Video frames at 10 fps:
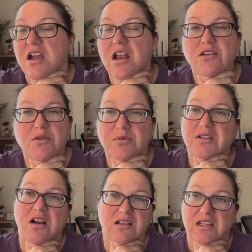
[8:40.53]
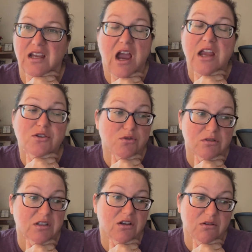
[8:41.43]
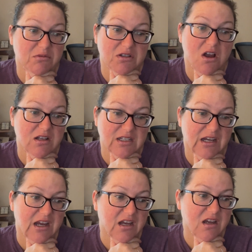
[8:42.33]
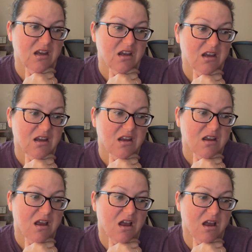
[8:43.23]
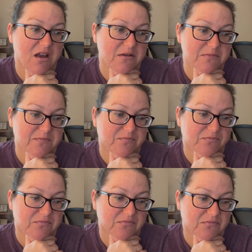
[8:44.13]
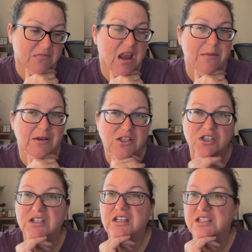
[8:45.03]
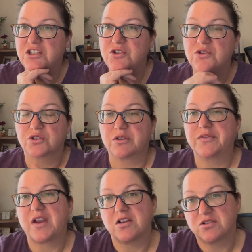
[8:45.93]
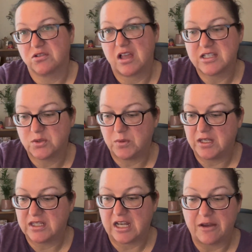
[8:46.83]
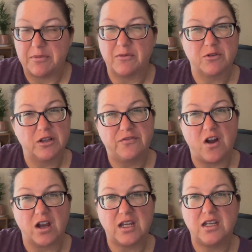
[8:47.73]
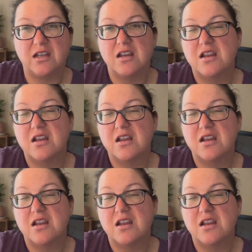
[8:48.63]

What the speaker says: I don't know what's causing it. I truly don't know what's causing it. I mentioned it to the grief counselor last week that I've been really foggy.